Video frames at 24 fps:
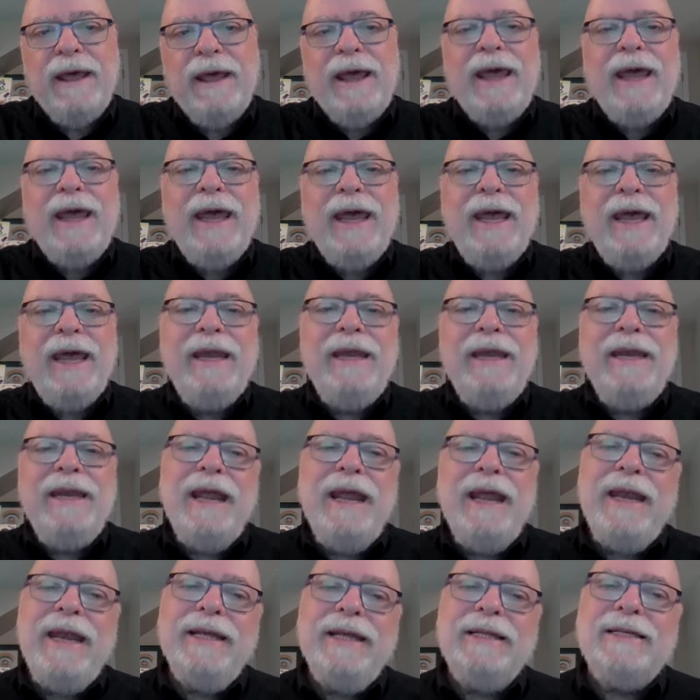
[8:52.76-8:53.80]
He
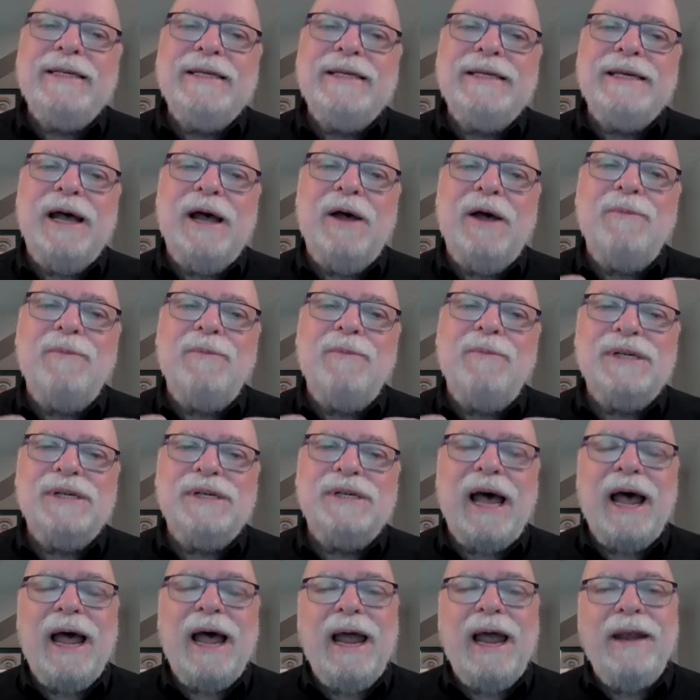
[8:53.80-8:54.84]
needed some
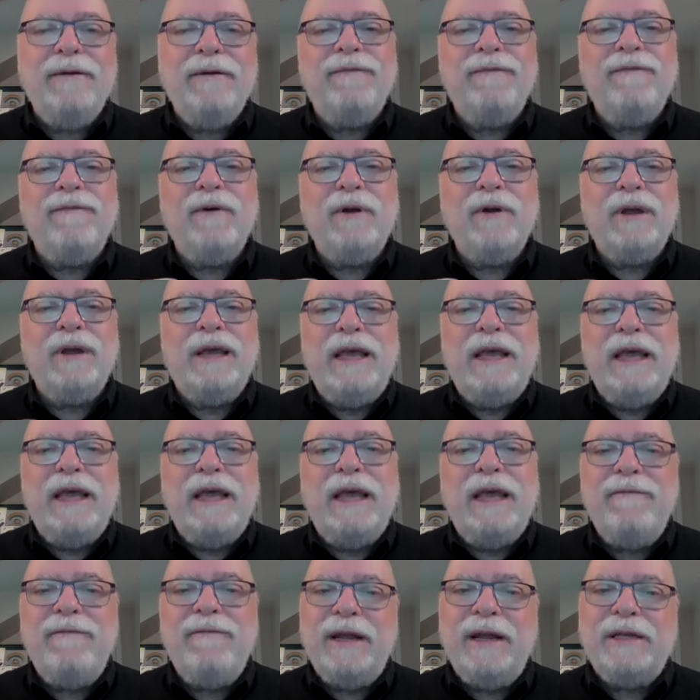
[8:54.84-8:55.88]
sign of
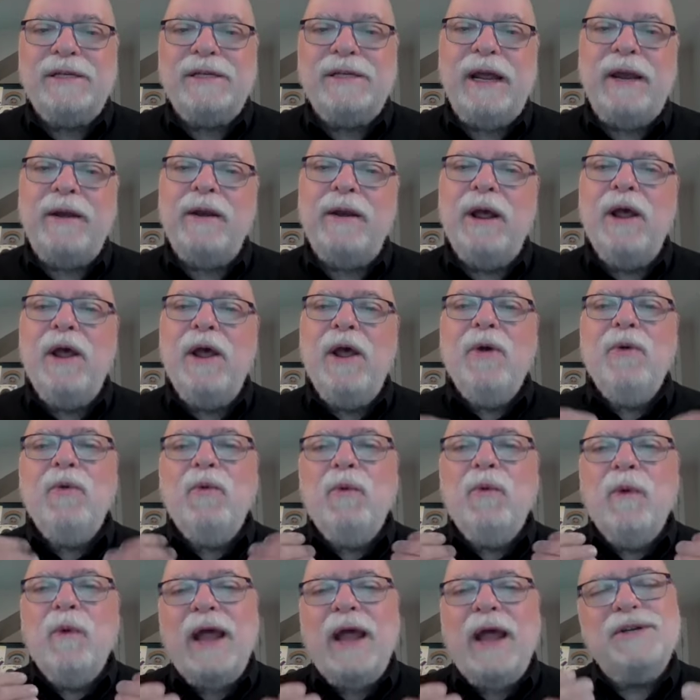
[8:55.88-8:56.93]
forgiveness and
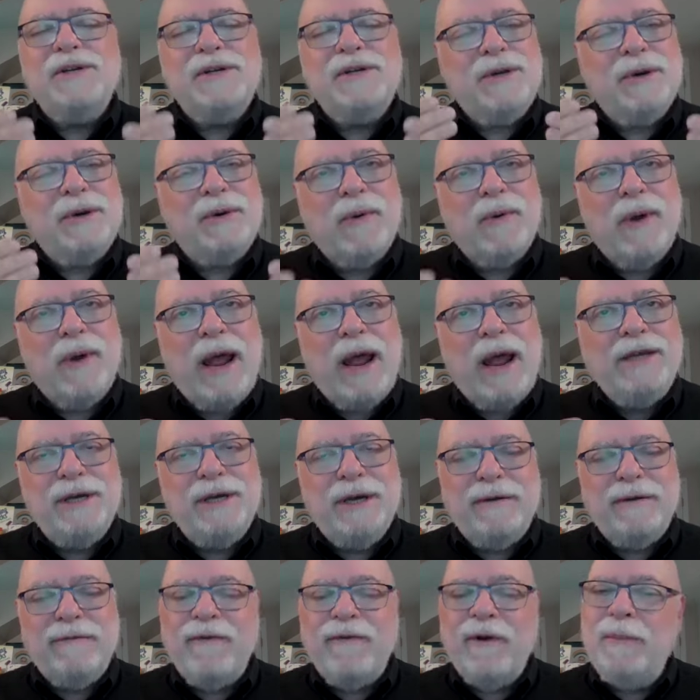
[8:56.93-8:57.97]

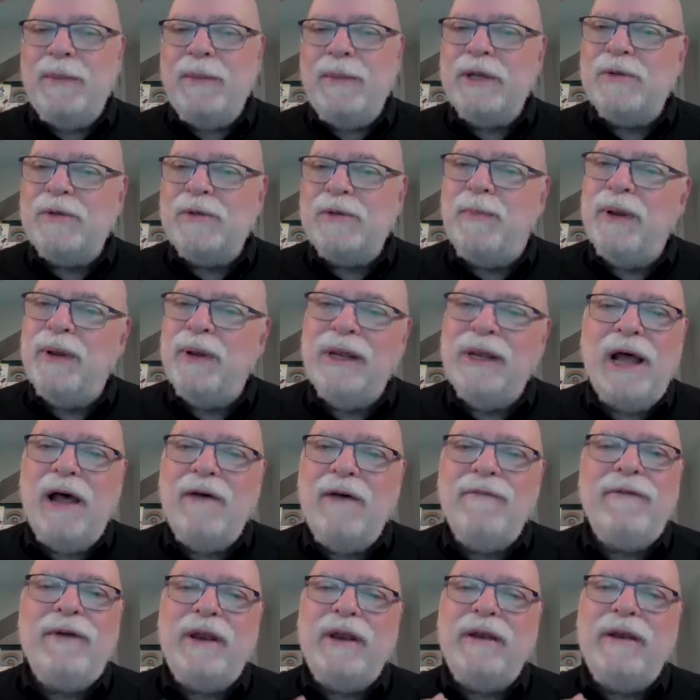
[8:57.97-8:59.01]
restoration from his
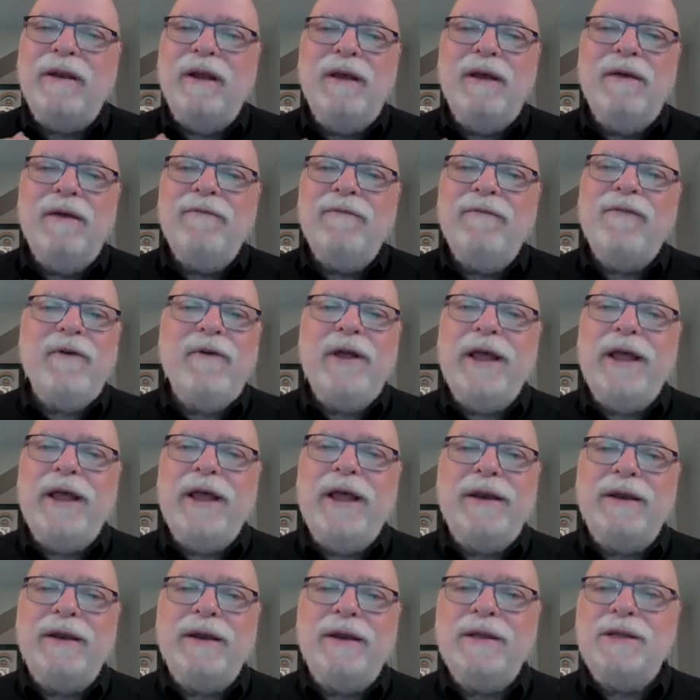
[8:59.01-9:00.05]
beloved
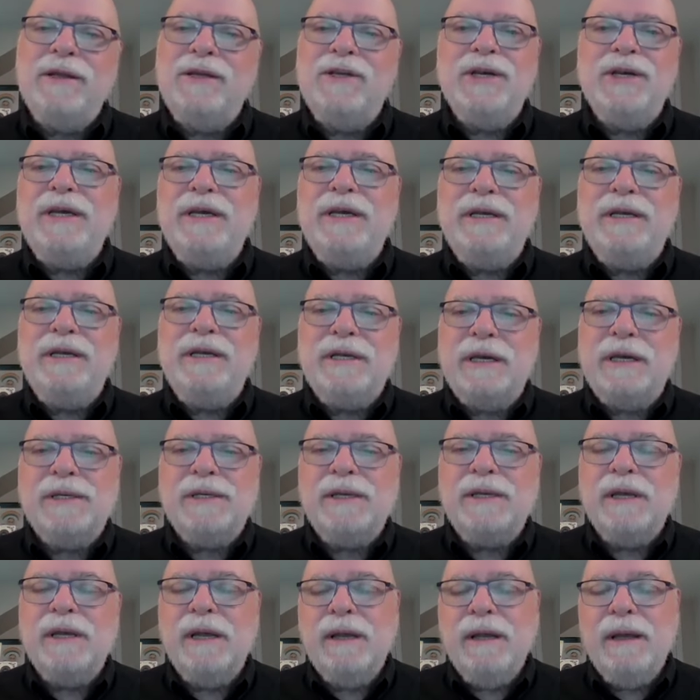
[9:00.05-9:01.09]
friend
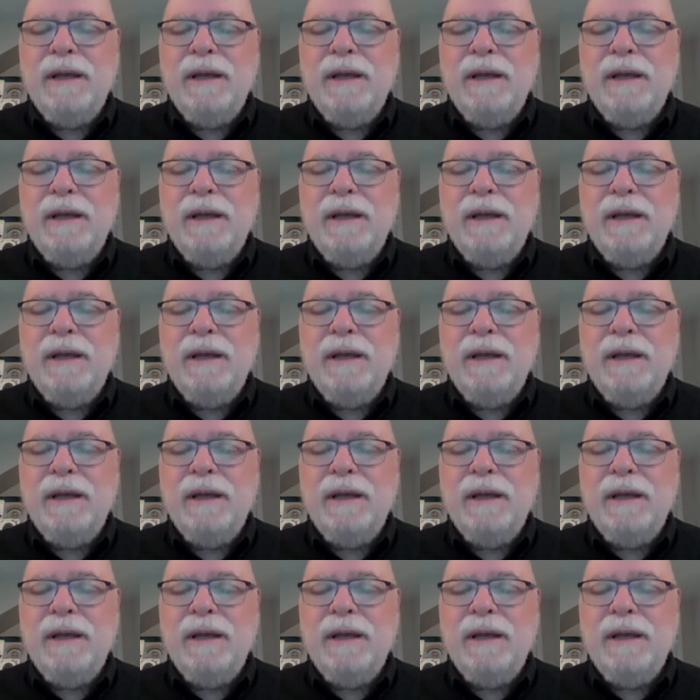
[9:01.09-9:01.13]
Jesus.